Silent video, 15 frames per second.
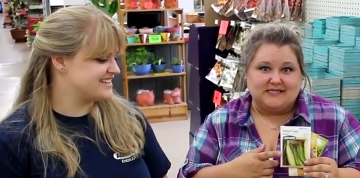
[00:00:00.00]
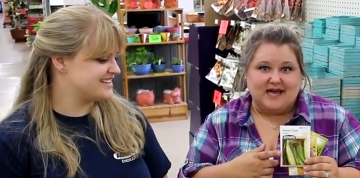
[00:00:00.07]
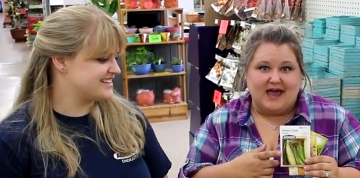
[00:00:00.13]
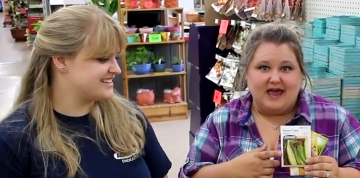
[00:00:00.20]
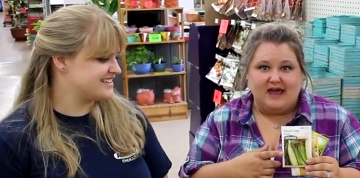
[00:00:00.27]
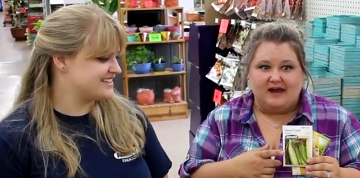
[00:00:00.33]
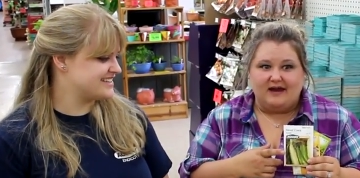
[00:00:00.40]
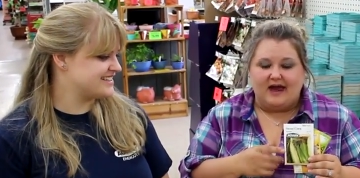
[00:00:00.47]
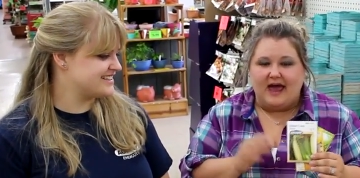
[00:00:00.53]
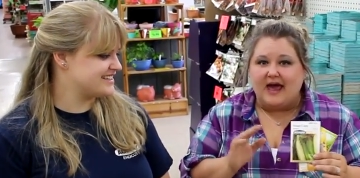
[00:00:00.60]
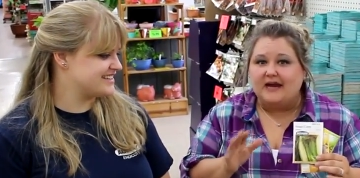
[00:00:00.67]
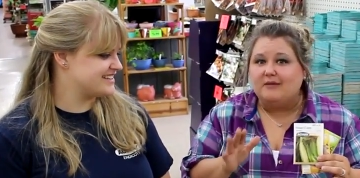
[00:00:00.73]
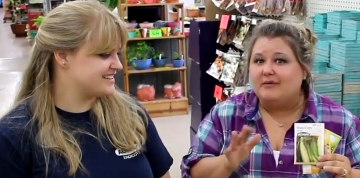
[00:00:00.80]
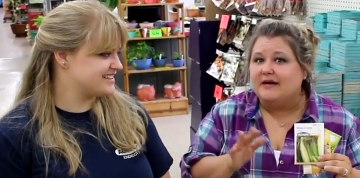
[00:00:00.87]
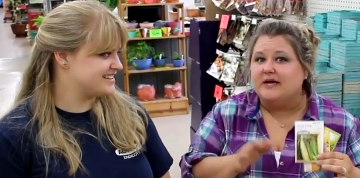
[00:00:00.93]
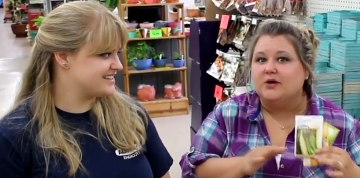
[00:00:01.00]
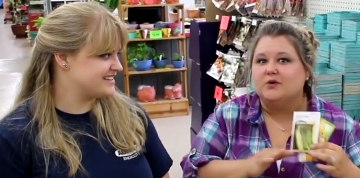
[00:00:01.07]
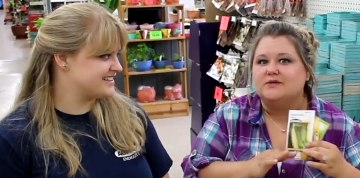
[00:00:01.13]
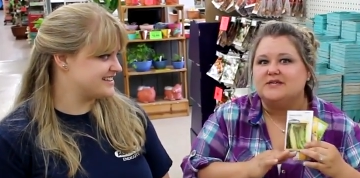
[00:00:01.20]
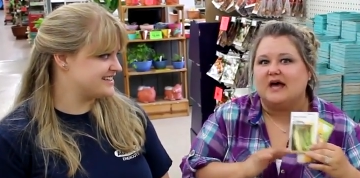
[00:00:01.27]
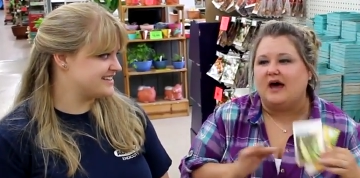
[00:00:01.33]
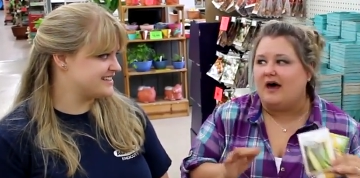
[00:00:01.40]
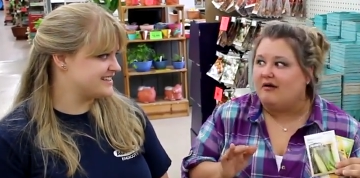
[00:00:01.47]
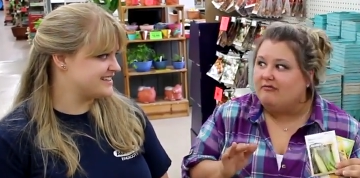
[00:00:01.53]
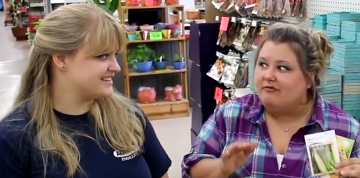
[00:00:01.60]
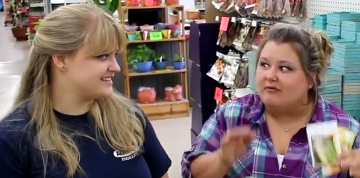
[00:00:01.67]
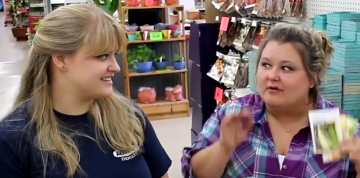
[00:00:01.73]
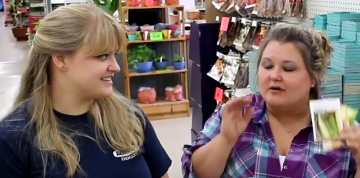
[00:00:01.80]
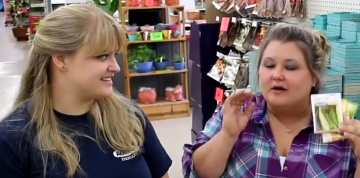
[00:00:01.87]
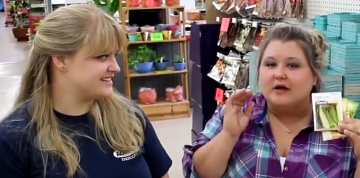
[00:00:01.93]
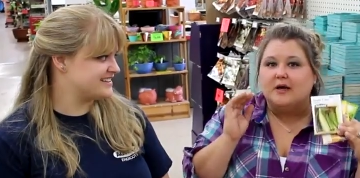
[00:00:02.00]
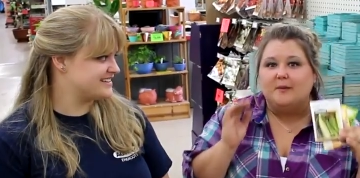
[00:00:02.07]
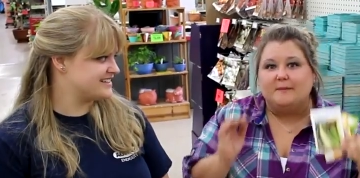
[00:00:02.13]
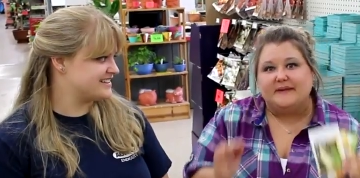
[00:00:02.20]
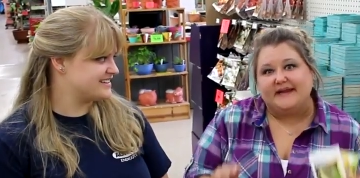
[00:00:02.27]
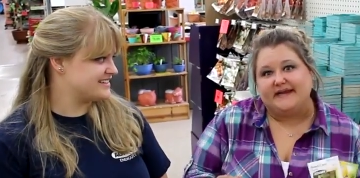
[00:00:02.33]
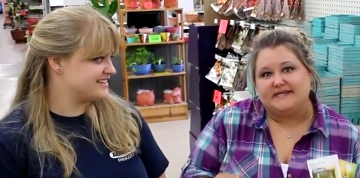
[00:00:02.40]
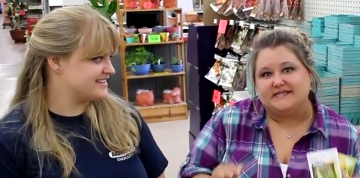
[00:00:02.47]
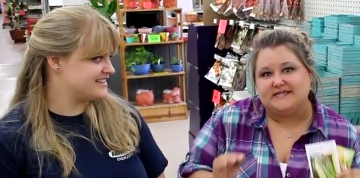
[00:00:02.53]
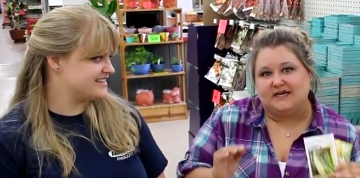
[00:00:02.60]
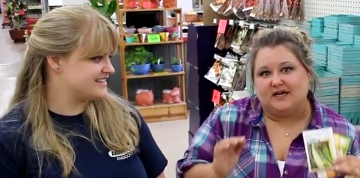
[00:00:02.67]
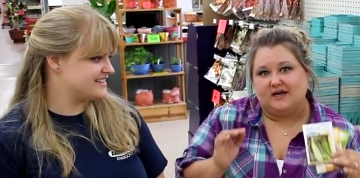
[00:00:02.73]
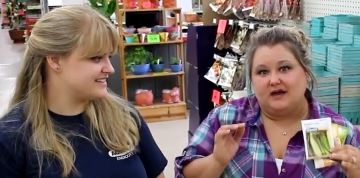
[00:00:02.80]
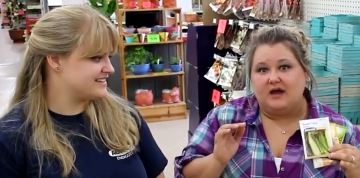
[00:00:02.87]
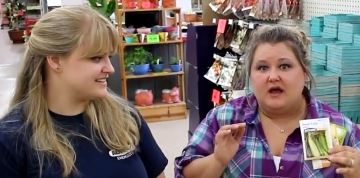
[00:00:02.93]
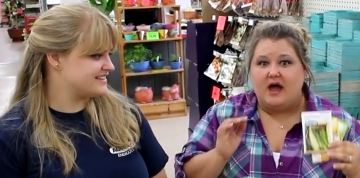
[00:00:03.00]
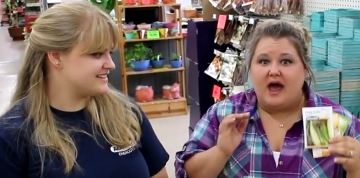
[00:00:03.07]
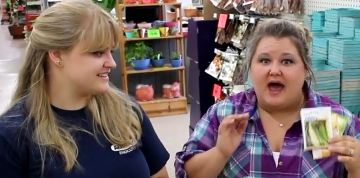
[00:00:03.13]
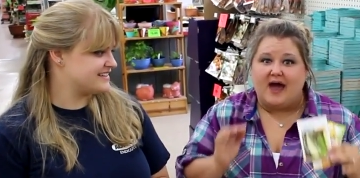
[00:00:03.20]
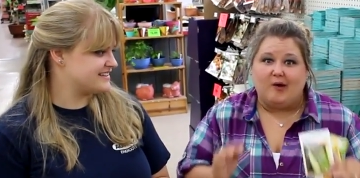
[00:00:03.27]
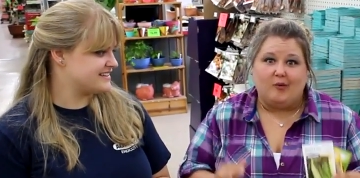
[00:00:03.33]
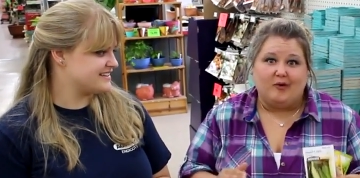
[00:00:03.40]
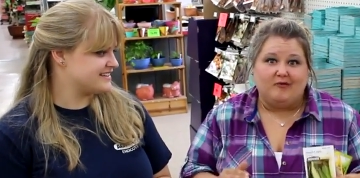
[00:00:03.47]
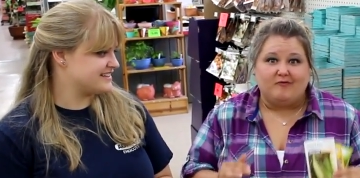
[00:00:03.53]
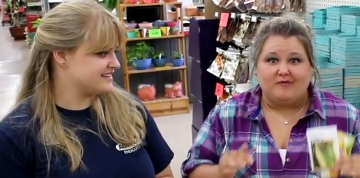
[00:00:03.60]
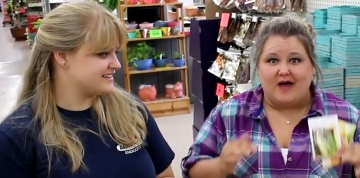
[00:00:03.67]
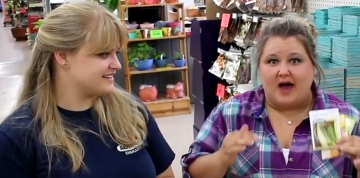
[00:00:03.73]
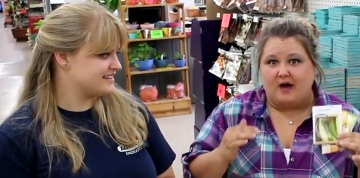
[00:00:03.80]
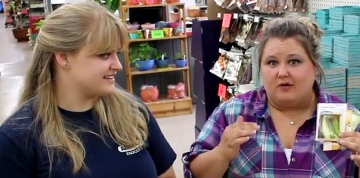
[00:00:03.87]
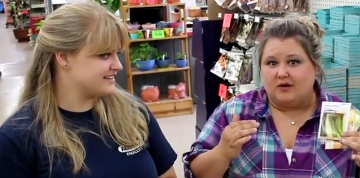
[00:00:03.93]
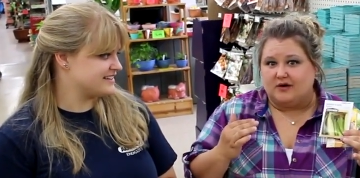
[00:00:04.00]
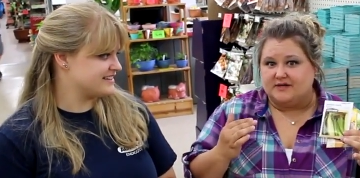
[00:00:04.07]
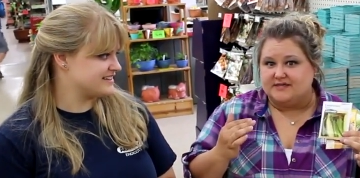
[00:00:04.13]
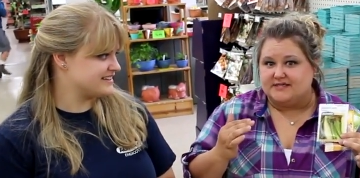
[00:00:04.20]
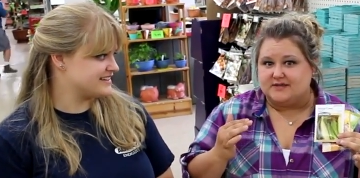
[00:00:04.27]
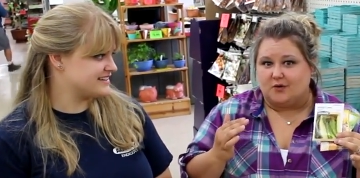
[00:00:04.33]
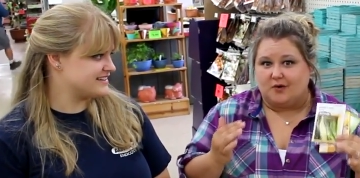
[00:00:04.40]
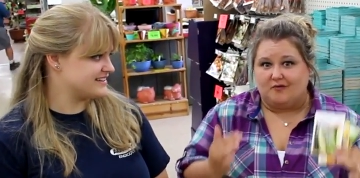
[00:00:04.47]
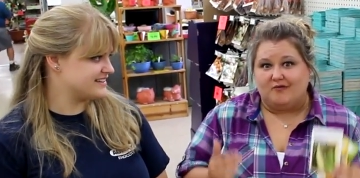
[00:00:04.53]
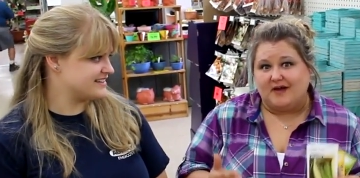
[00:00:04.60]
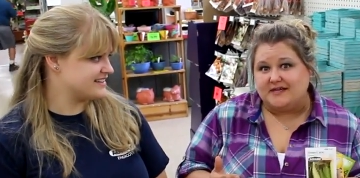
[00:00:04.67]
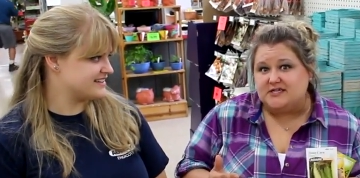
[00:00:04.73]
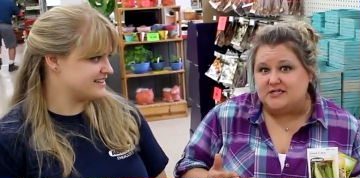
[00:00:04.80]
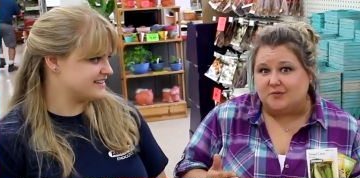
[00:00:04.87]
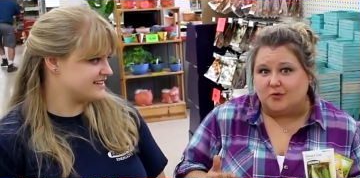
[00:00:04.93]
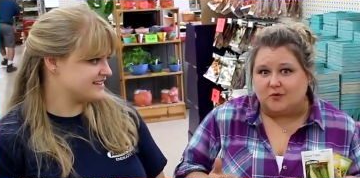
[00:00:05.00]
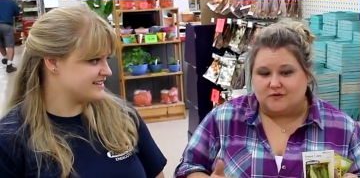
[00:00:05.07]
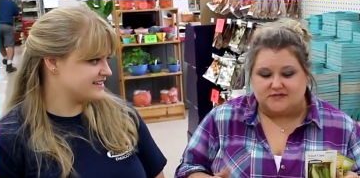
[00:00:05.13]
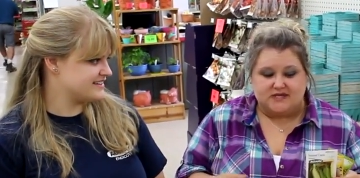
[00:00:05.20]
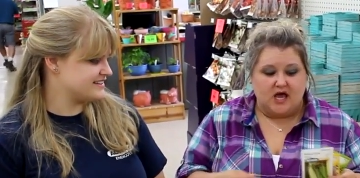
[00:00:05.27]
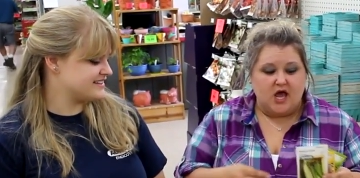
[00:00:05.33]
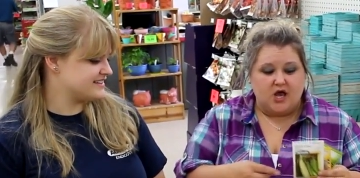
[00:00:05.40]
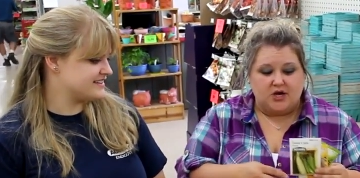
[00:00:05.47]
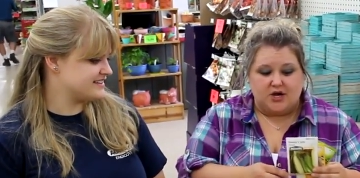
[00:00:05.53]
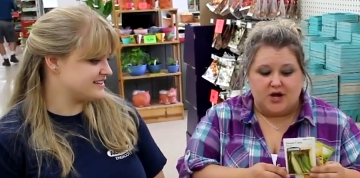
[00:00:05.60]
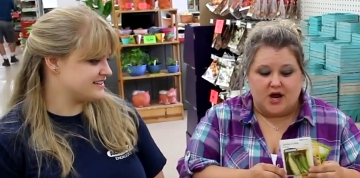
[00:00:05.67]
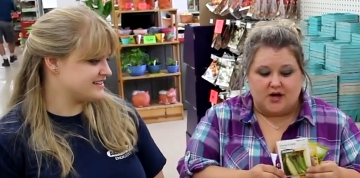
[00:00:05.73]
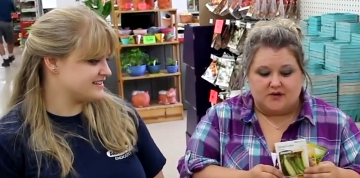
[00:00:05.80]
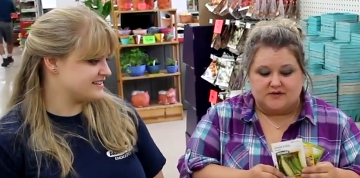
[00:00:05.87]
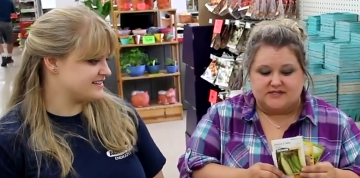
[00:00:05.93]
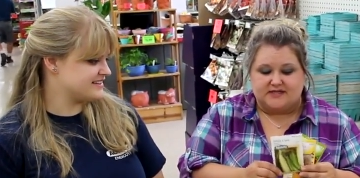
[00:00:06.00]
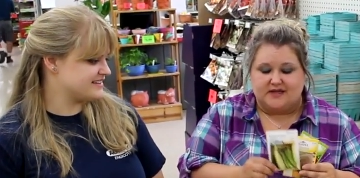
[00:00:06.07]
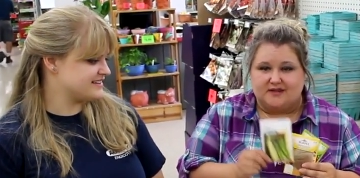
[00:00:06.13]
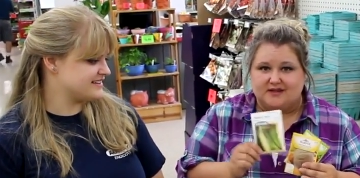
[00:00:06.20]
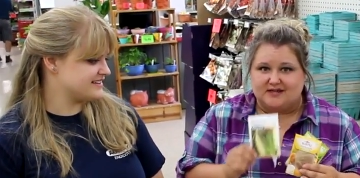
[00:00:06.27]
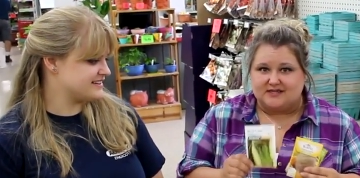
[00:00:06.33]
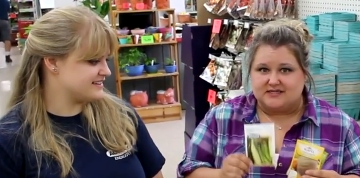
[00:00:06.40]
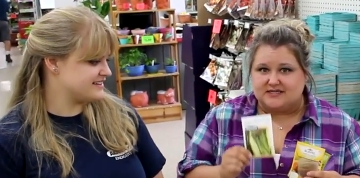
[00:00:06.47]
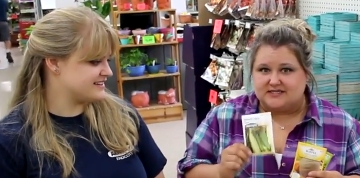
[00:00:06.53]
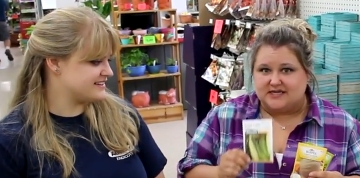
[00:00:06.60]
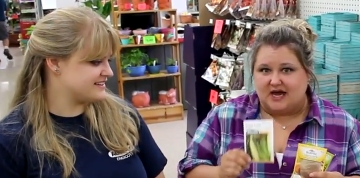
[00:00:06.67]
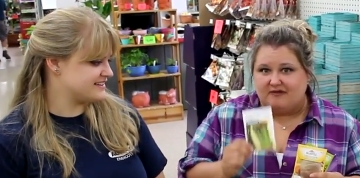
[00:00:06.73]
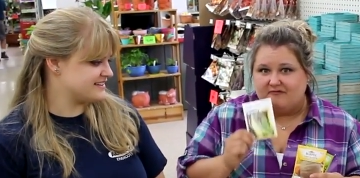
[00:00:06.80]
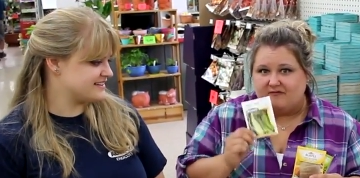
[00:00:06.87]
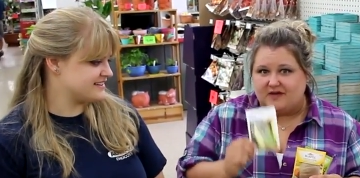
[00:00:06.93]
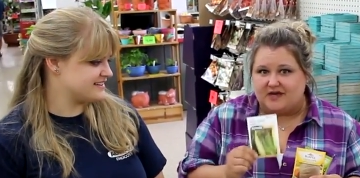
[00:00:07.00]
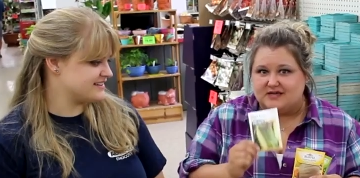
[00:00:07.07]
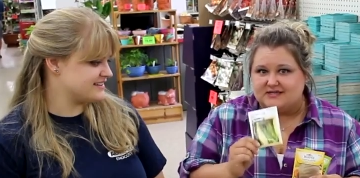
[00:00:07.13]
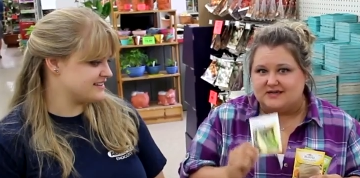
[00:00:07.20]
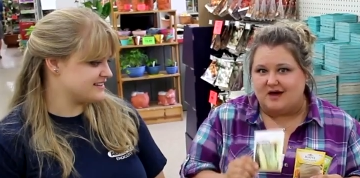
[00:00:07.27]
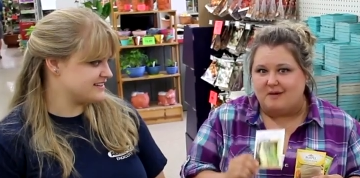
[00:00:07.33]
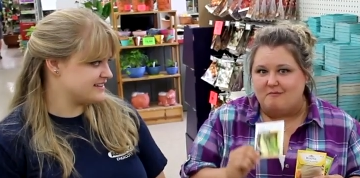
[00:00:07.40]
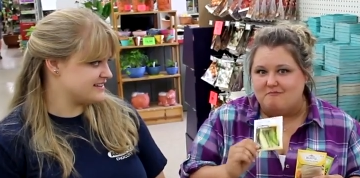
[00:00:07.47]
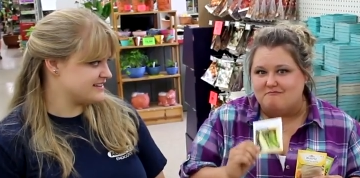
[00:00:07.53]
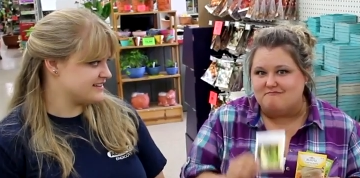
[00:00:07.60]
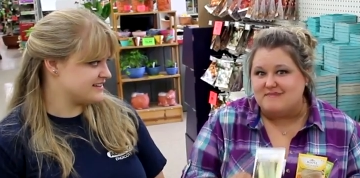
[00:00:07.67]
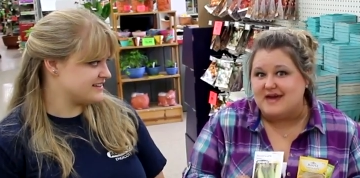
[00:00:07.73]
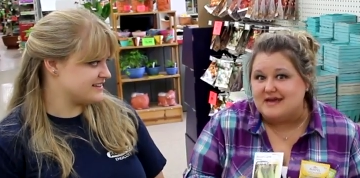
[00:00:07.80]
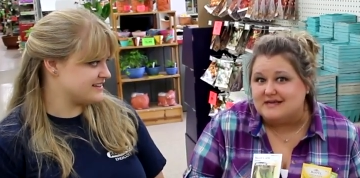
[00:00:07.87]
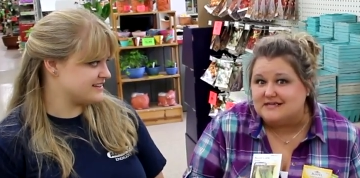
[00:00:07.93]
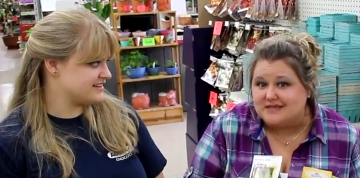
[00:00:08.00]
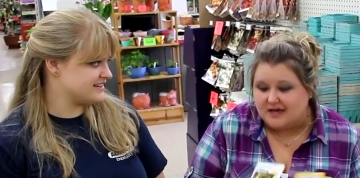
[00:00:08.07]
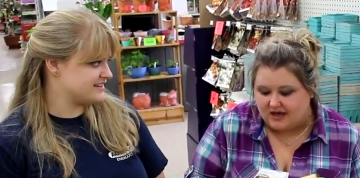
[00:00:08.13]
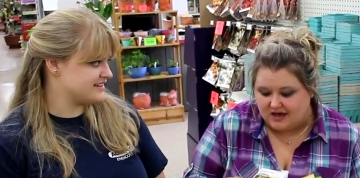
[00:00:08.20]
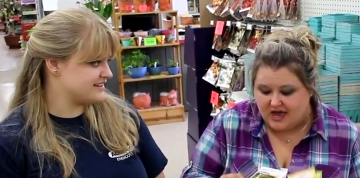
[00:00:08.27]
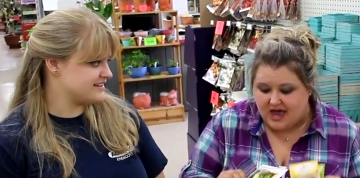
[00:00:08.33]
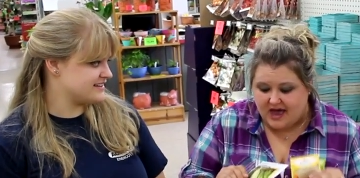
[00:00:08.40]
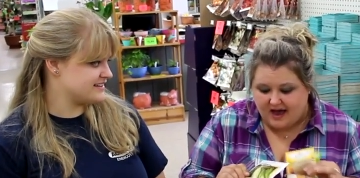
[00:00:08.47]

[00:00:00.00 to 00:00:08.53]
Speaker 1: and anybody who's ever planted Agway flowers or vegetables knows that this stuff is amazing.